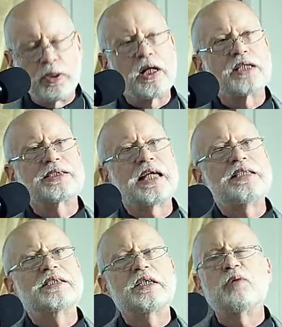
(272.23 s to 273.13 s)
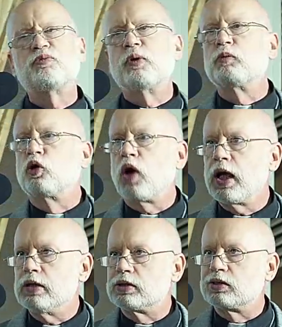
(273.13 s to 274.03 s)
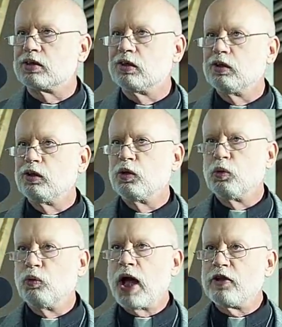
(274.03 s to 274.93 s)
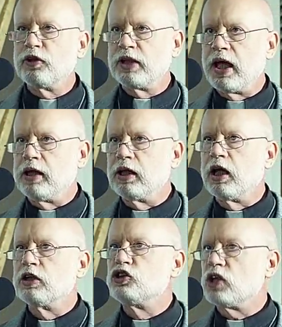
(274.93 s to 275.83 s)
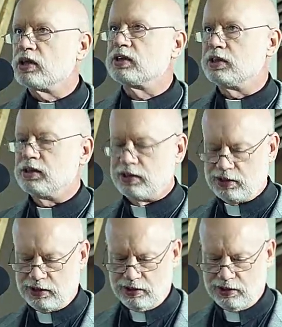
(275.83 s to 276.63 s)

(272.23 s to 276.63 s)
because they stem from grace rather than justice.